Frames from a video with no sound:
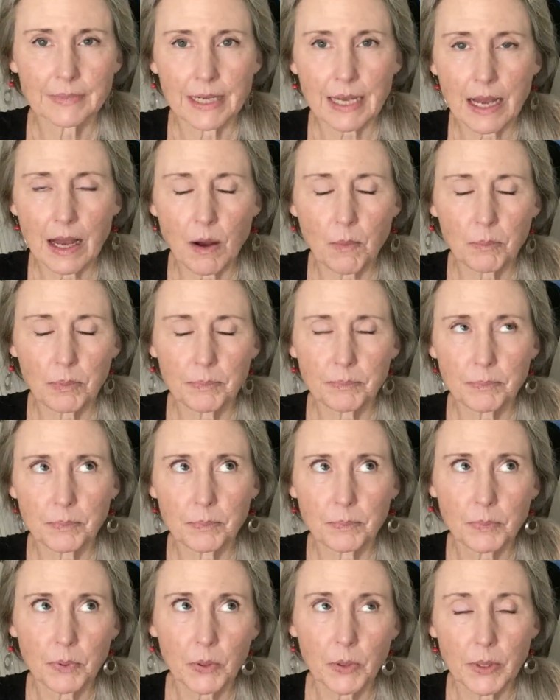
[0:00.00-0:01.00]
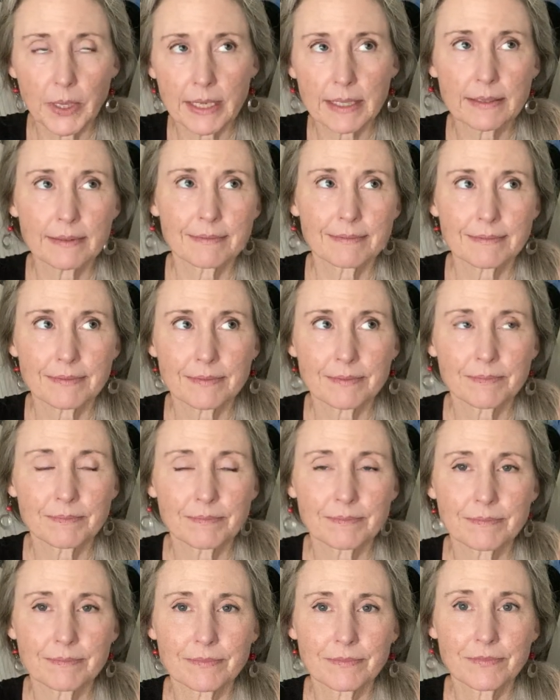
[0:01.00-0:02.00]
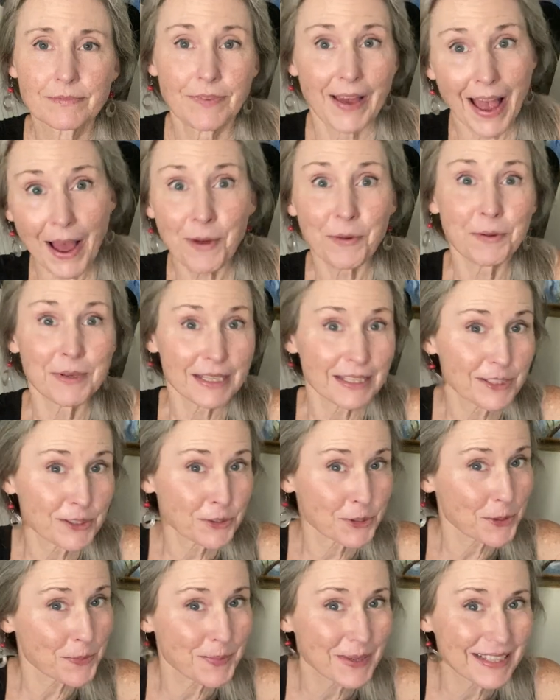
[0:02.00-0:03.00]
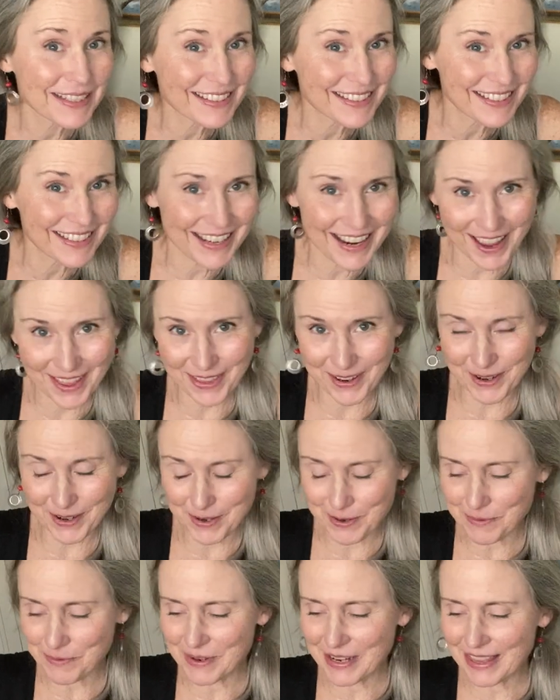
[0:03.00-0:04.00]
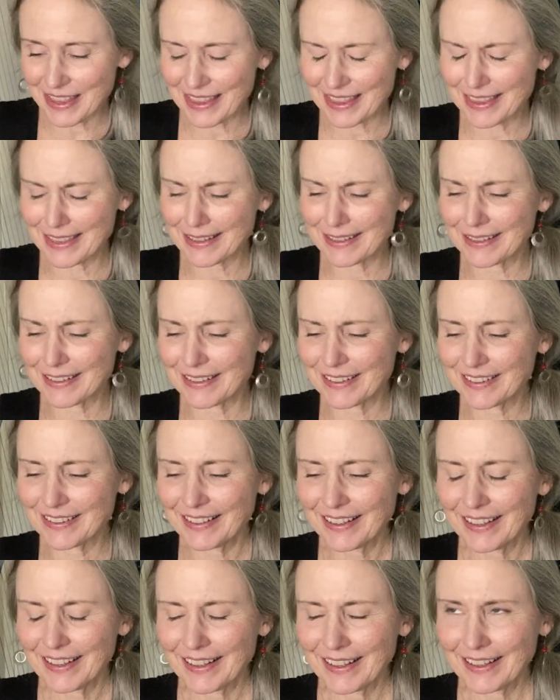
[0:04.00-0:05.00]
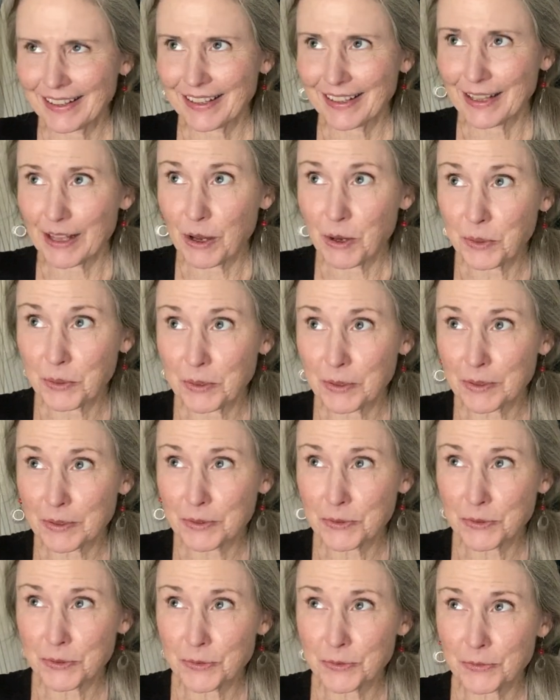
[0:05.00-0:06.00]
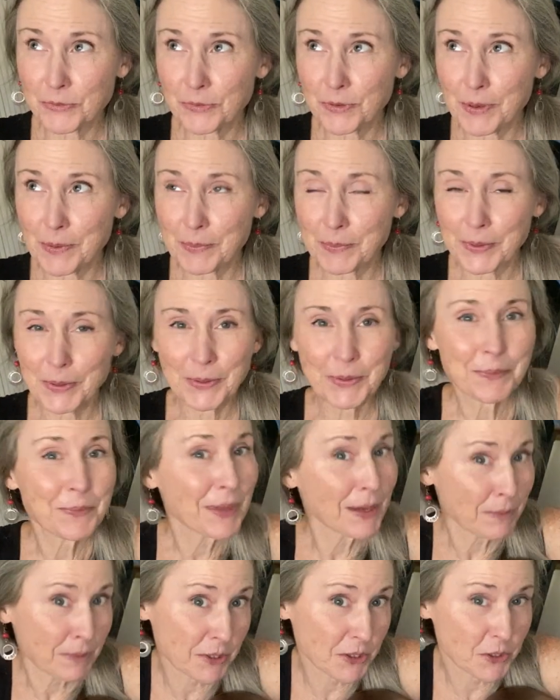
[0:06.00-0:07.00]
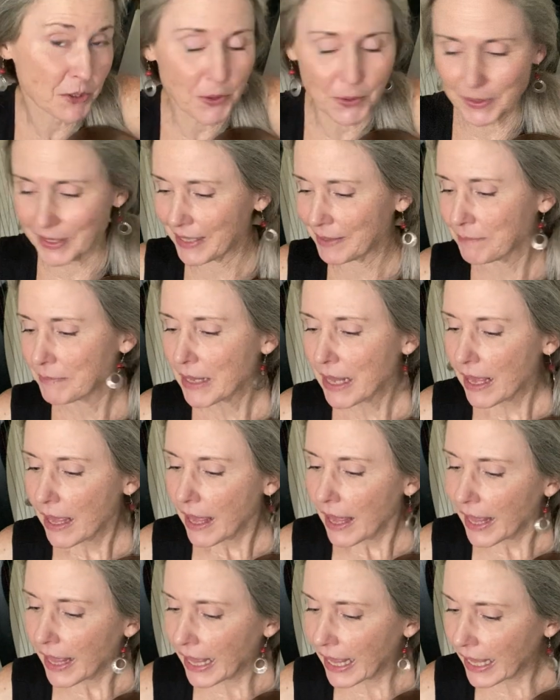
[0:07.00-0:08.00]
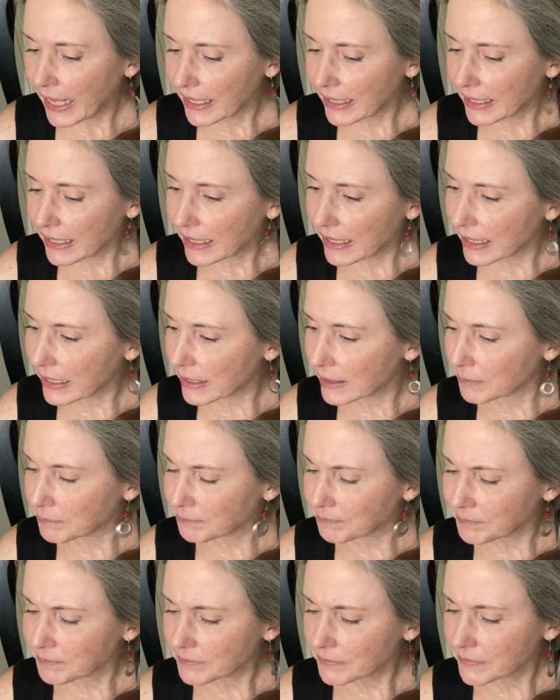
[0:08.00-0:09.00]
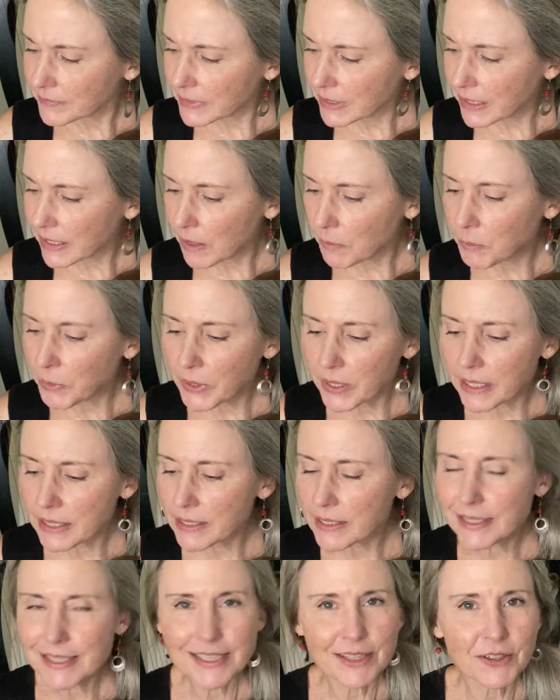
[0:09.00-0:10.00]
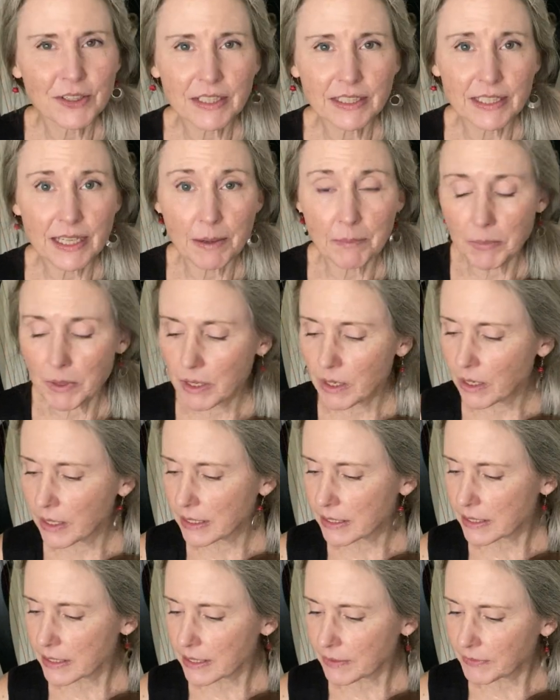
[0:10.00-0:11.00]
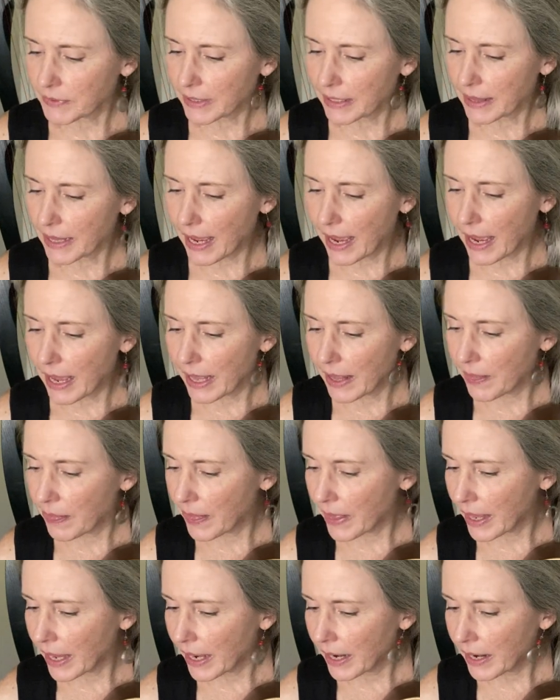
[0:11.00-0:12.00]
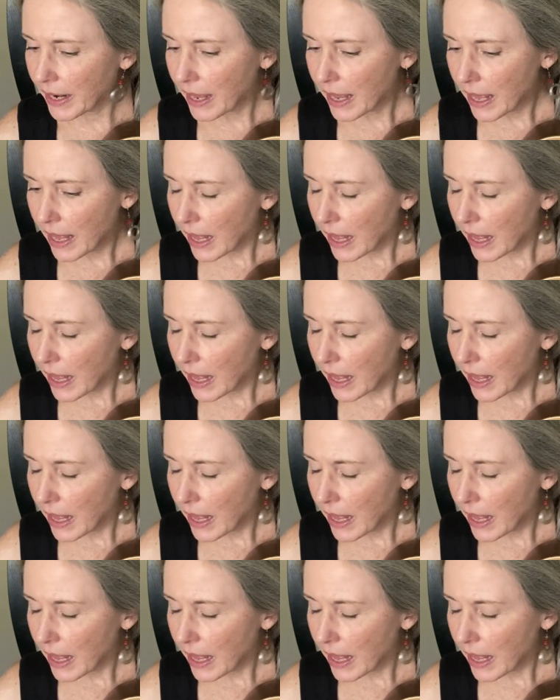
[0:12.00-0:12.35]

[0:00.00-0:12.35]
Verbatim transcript: help put found instruments together with the owners from whom they were stolen, and you know, put in the serial number and stuff like that. And then